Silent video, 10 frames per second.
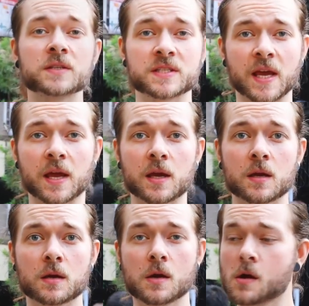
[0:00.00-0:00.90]
Say
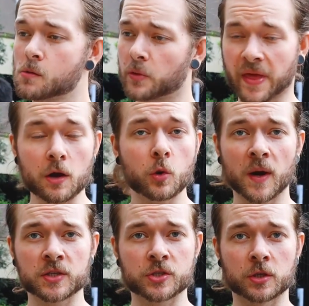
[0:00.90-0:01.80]
without
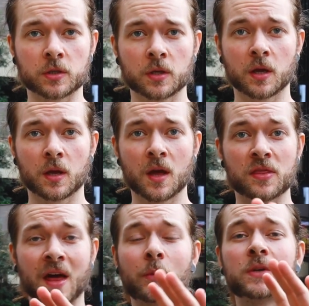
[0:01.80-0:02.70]
question
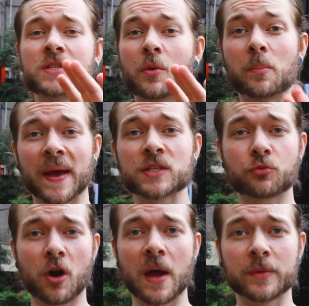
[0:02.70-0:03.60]
that was the best
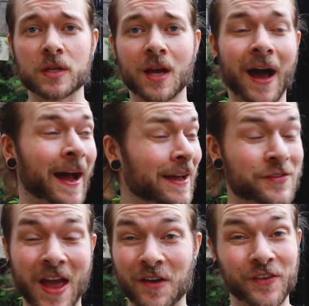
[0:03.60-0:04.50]
ramen
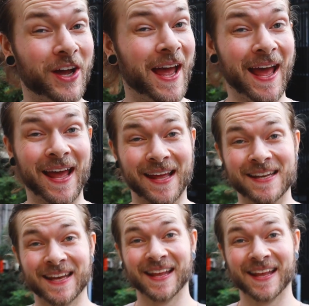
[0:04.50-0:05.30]
I've ever had.